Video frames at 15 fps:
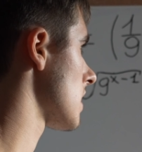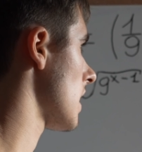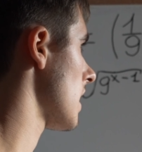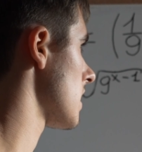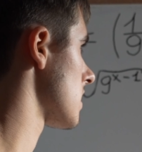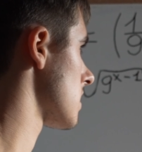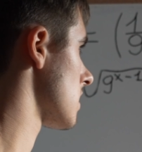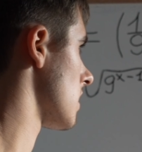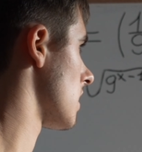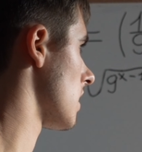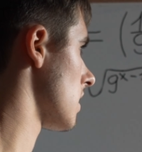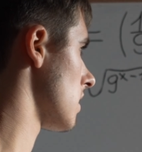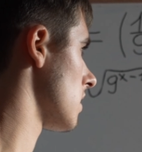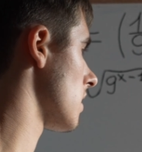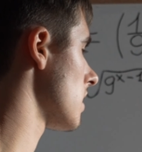case,
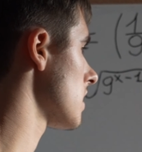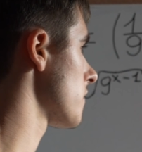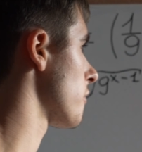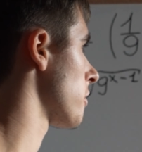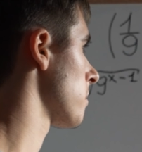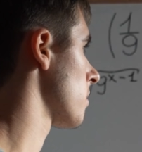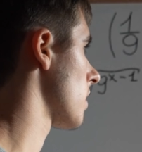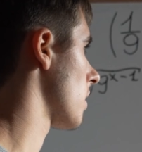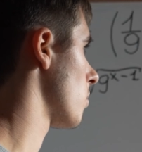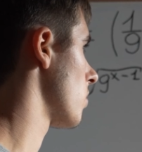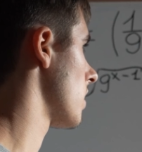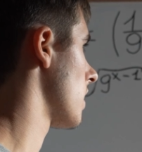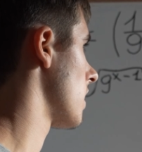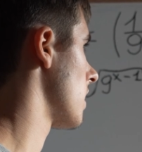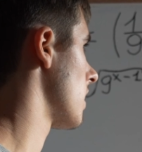in this formula,
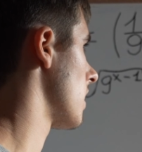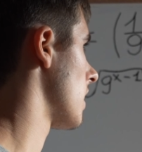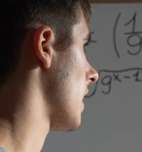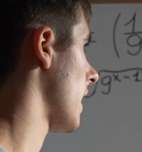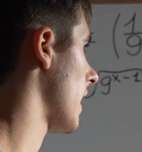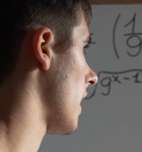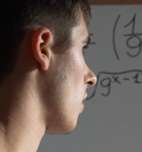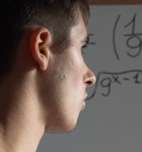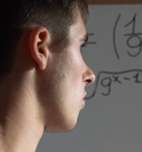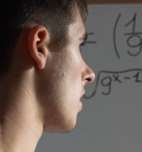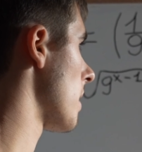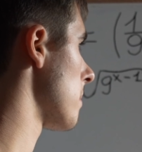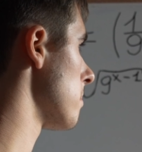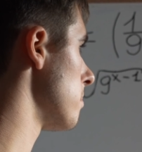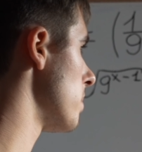we have
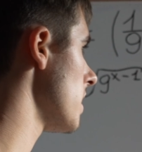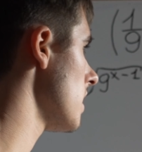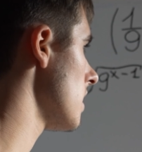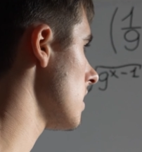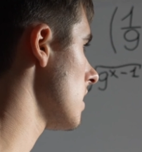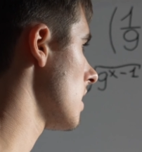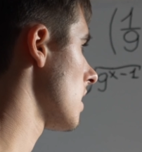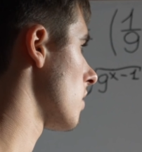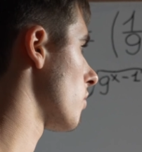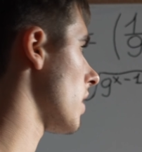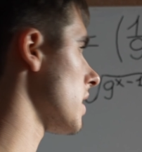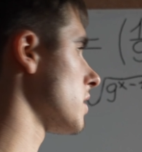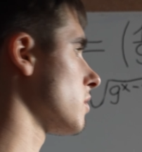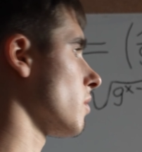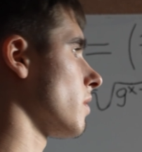b
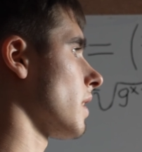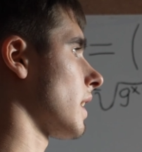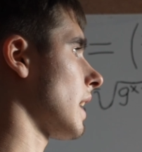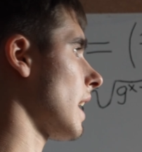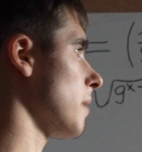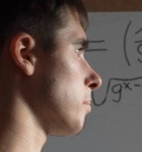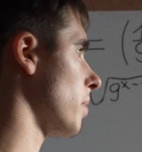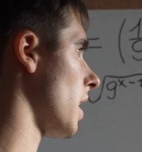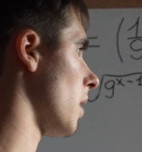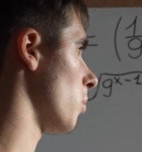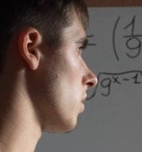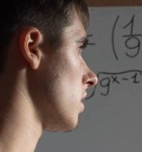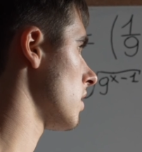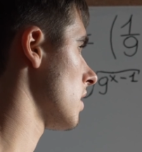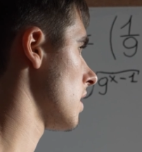raised to the k
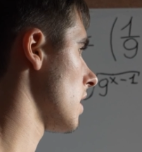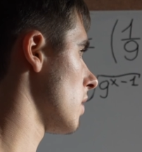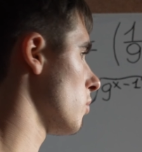power,